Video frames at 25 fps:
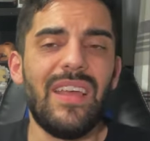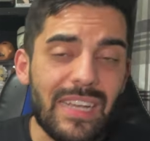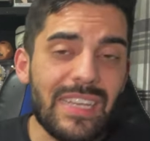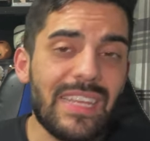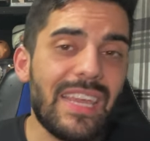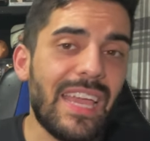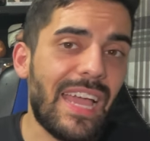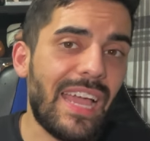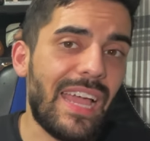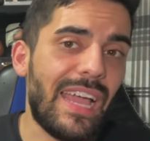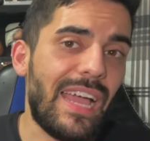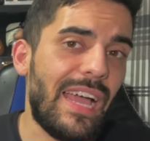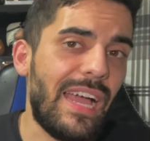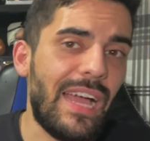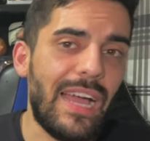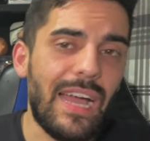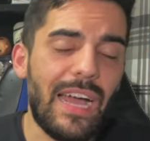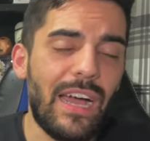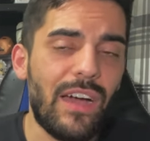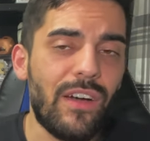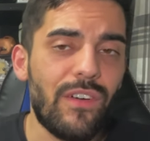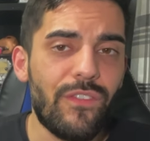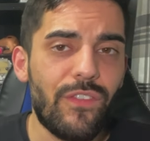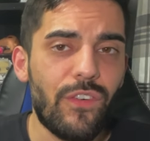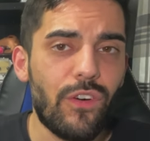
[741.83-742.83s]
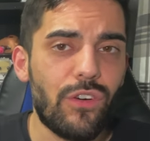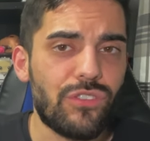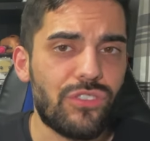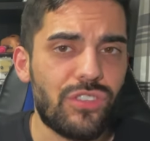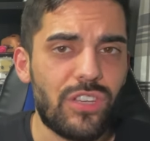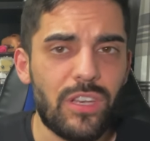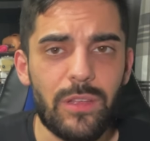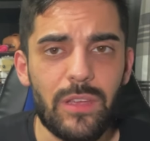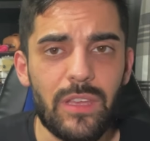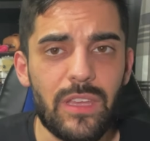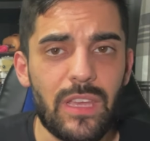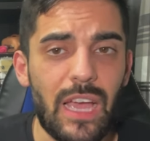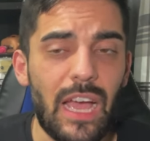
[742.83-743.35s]
And yeah,
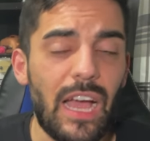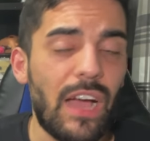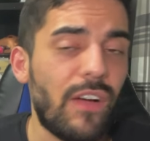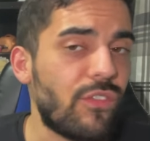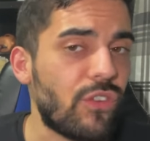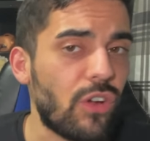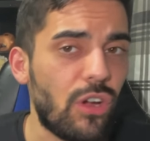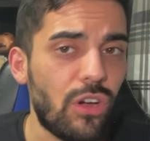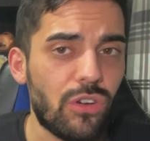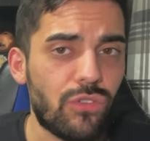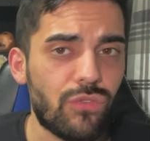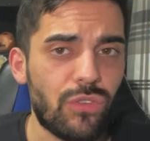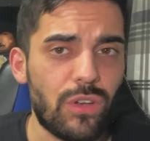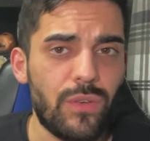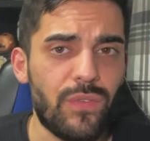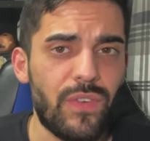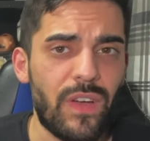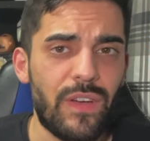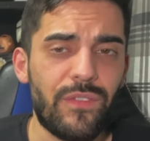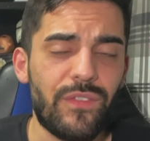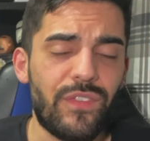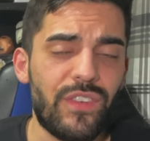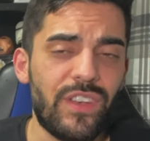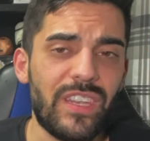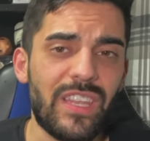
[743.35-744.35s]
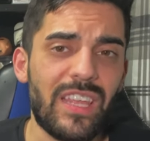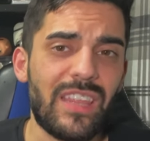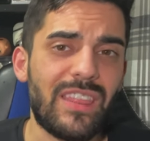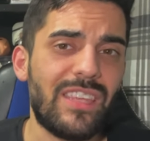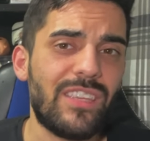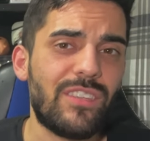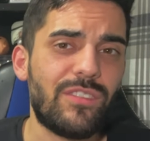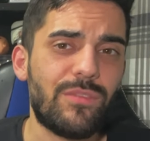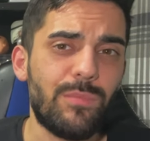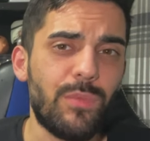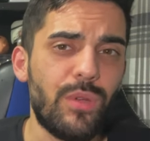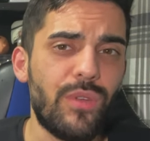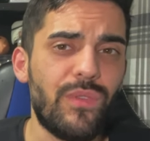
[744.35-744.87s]
unfortunately, I've got to agree with Anthony that
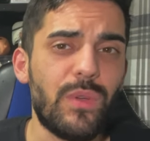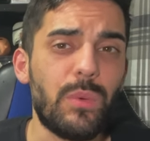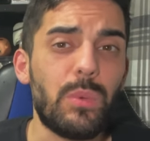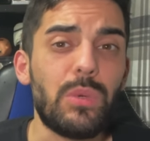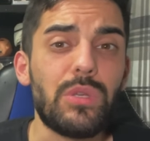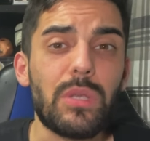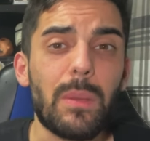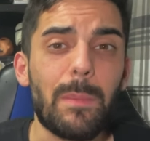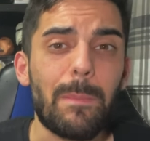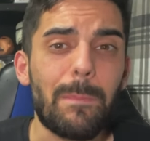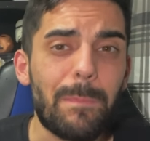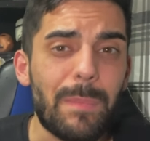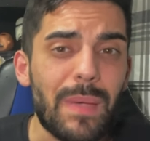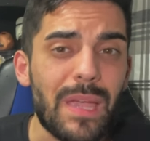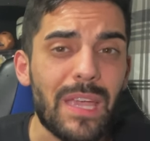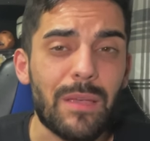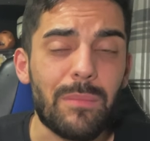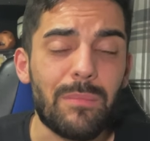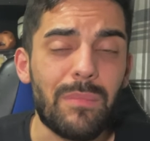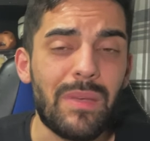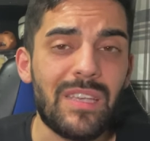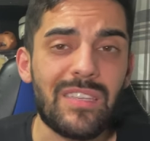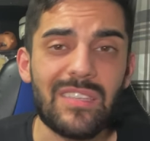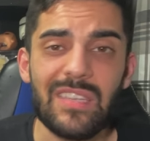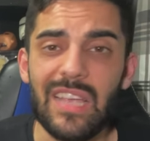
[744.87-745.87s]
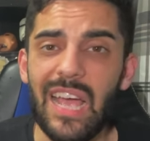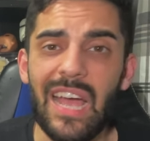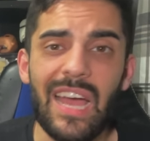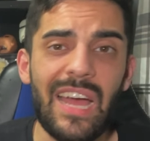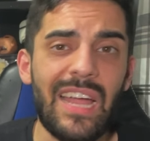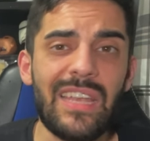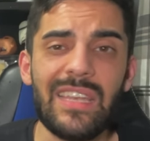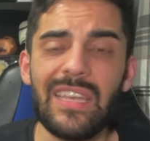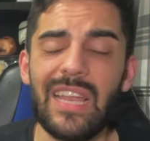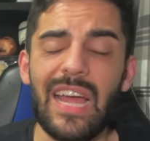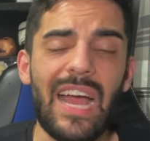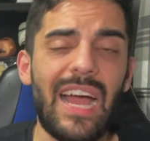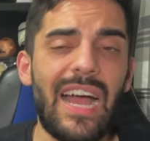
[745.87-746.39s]
this movie was a big miss,
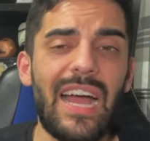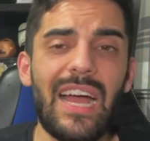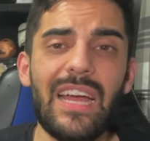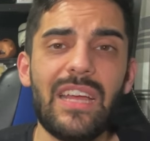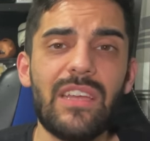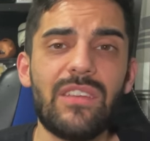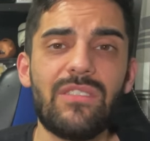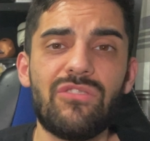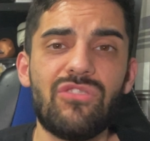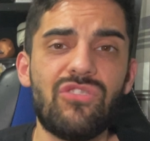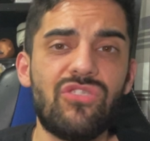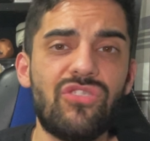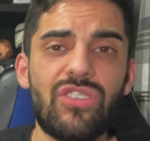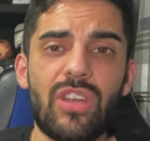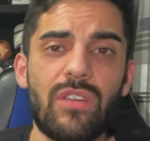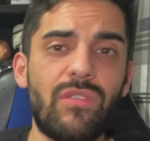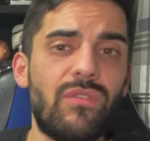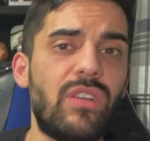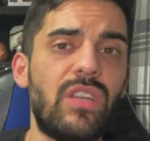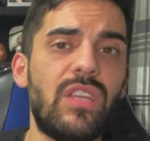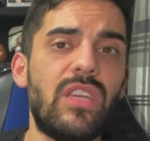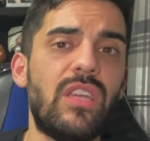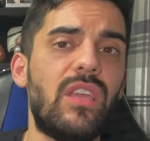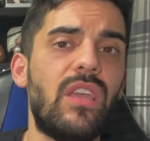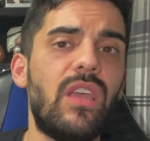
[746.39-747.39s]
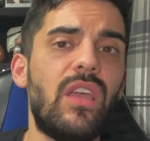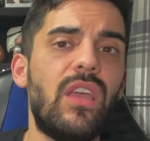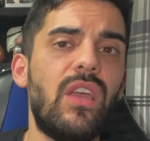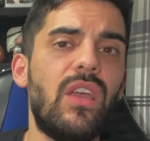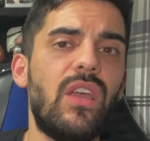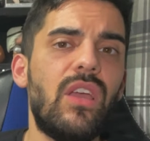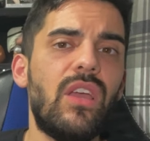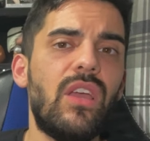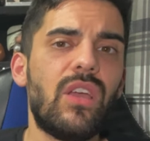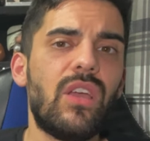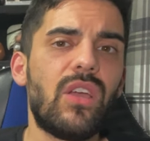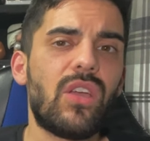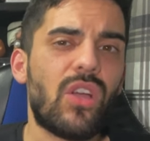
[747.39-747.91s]
and I generally
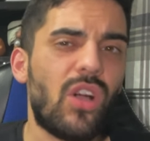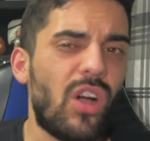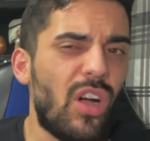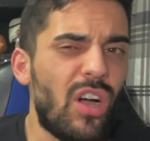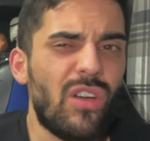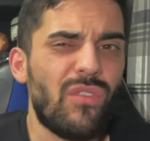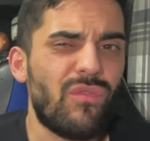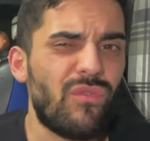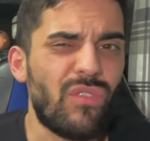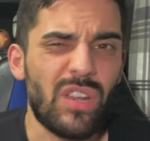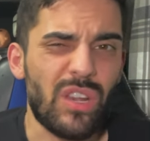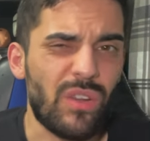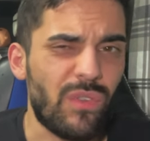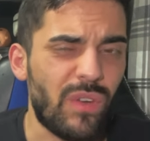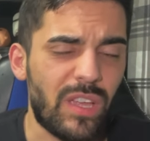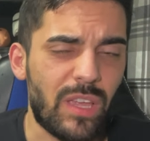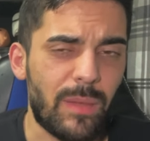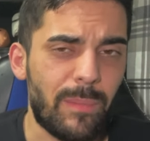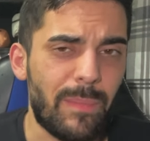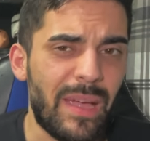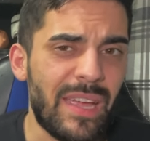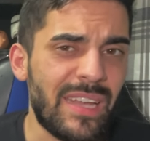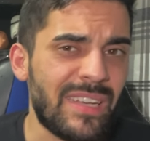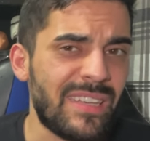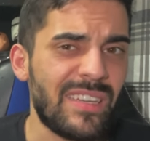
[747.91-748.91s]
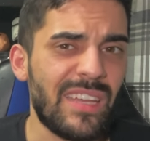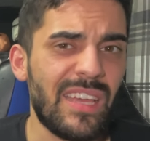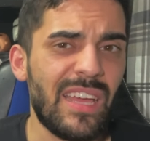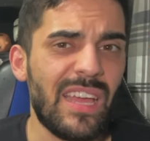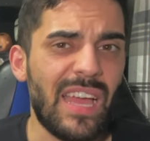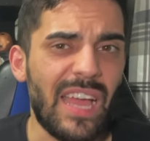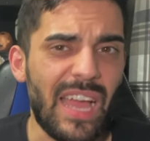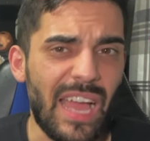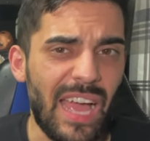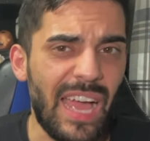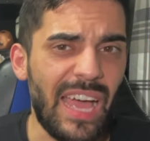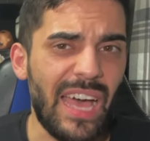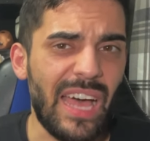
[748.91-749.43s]
can't really recommend
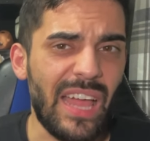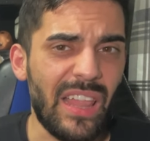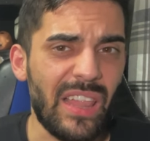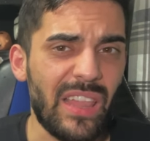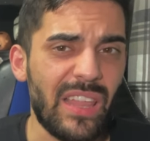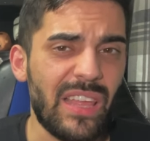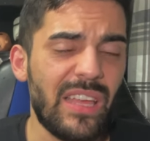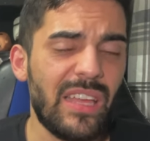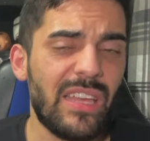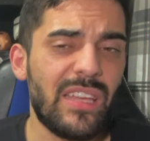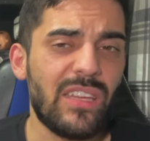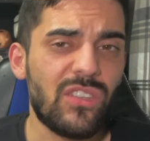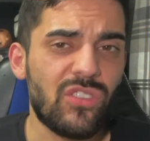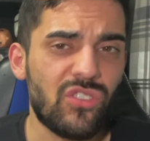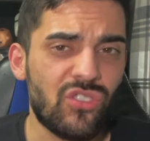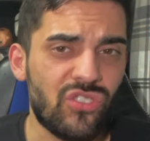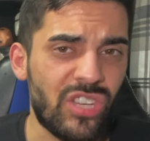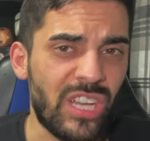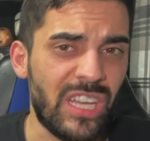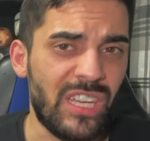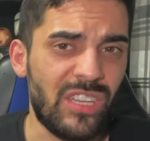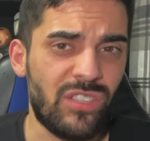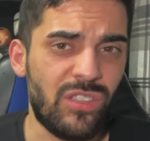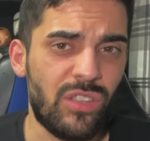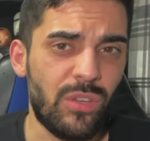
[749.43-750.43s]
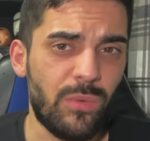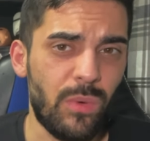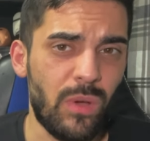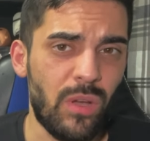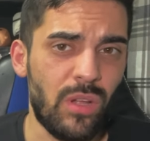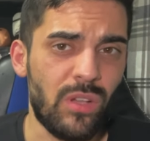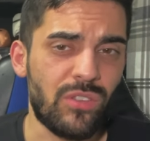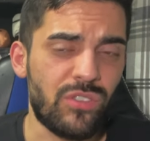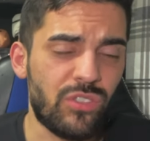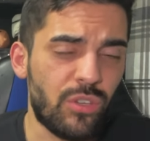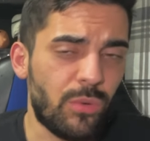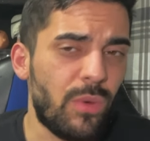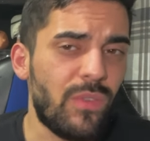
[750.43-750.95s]
L Change the
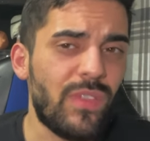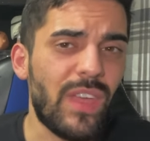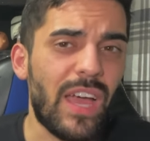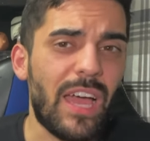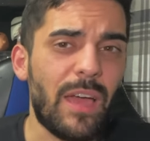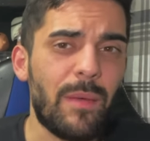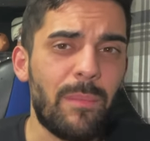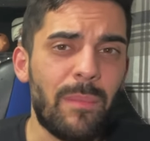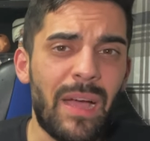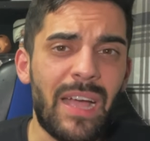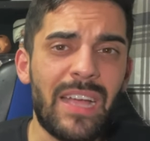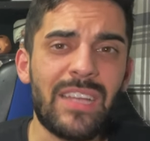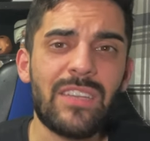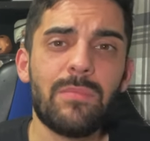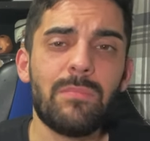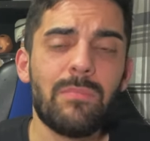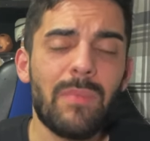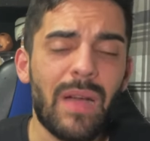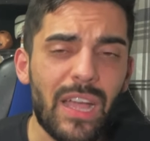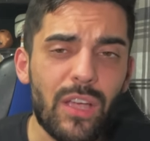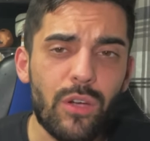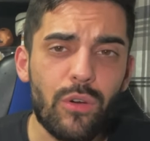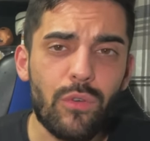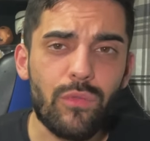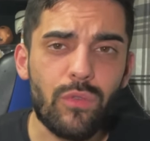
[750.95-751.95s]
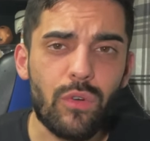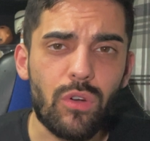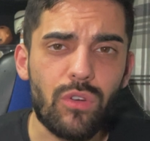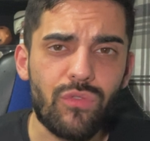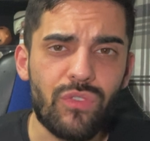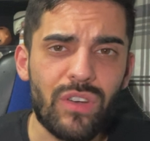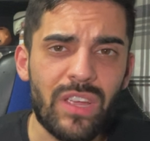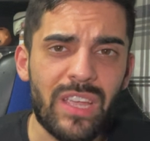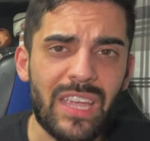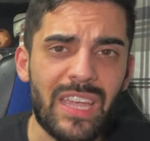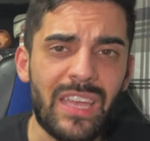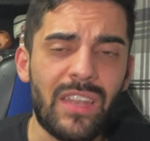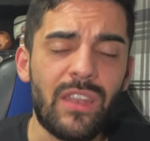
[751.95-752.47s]
World. So with that in mind, my overall
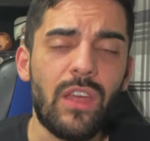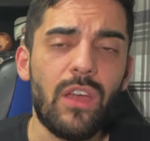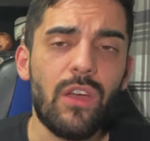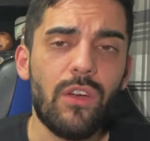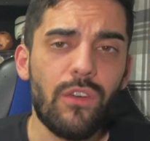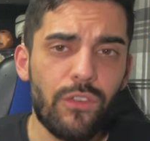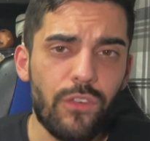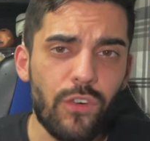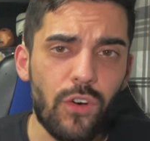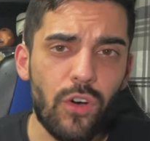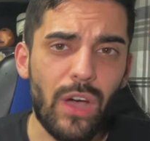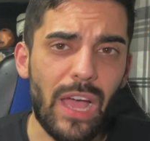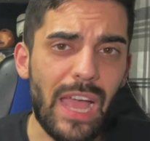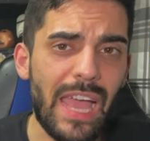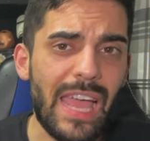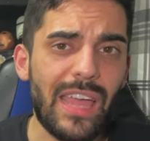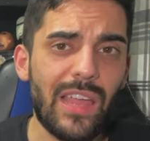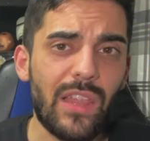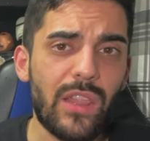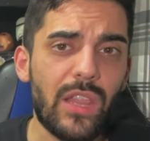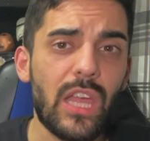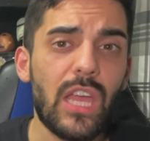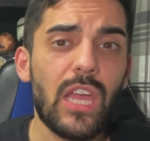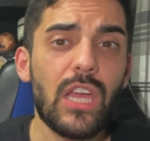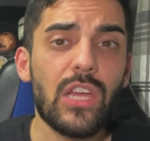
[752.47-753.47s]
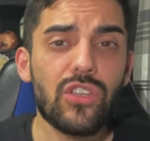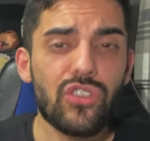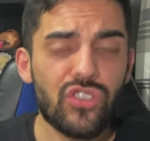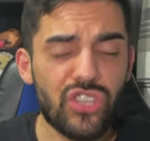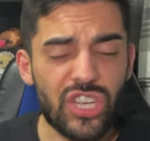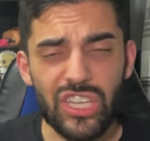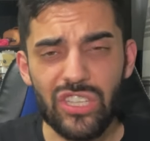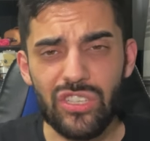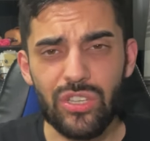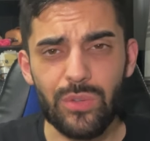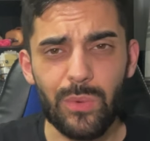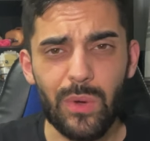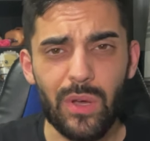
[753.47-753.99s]
rating for L
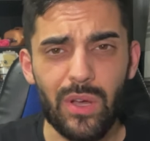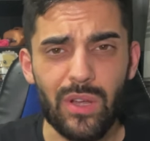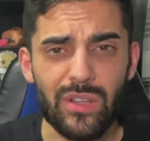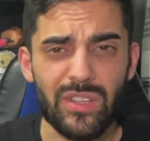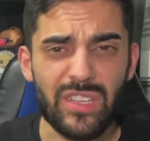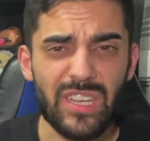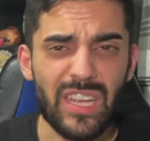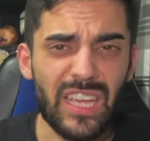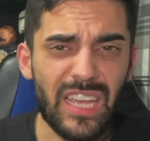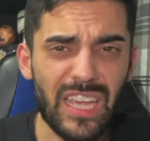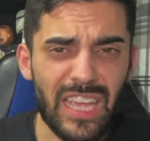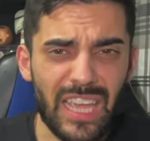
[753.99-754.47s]
Change the World